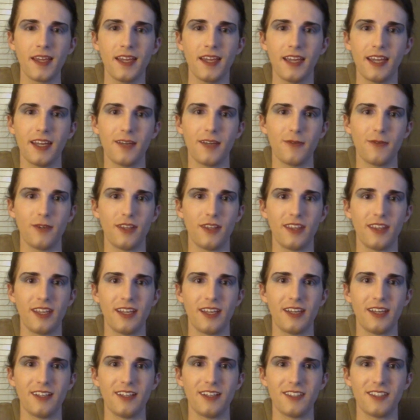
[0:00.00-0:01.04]
and everything,
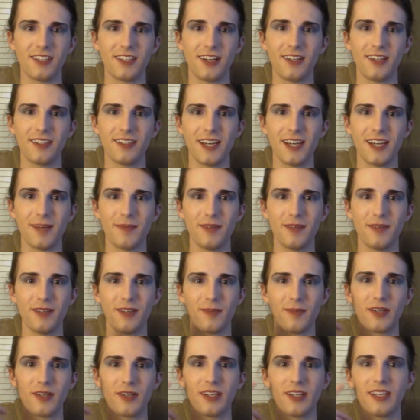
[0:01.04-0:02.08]
and all dolled up and all
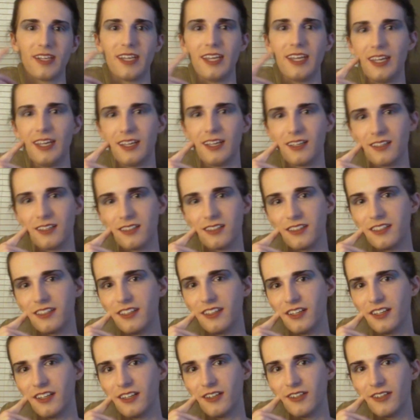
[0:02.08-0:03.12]
pretty,
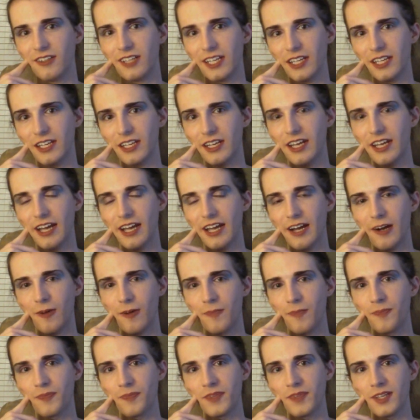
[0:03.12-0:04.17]
like now,